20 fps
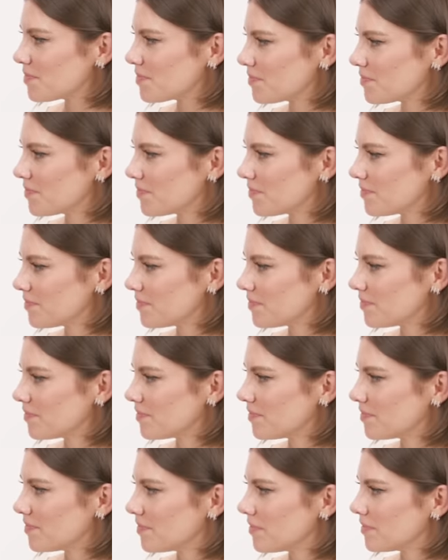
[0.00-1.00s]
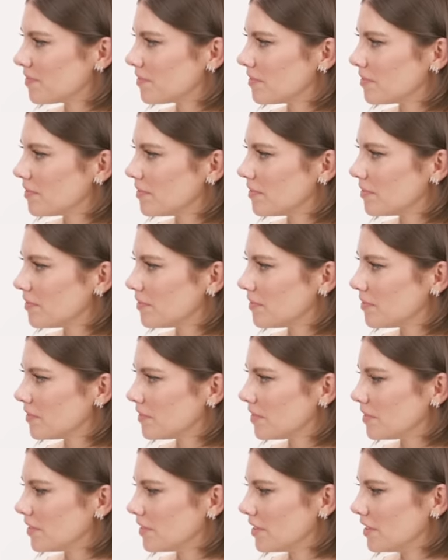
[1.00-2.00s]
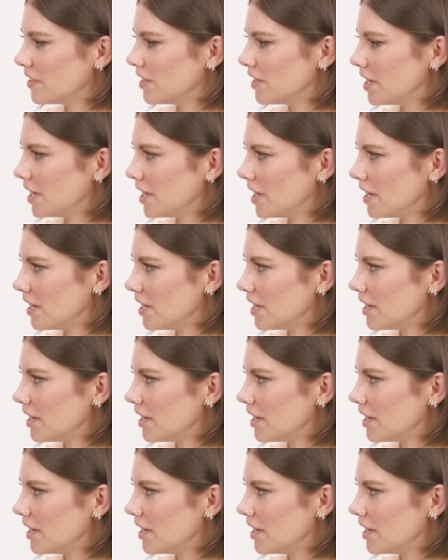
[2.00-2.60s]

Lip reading: The person shown says nothing.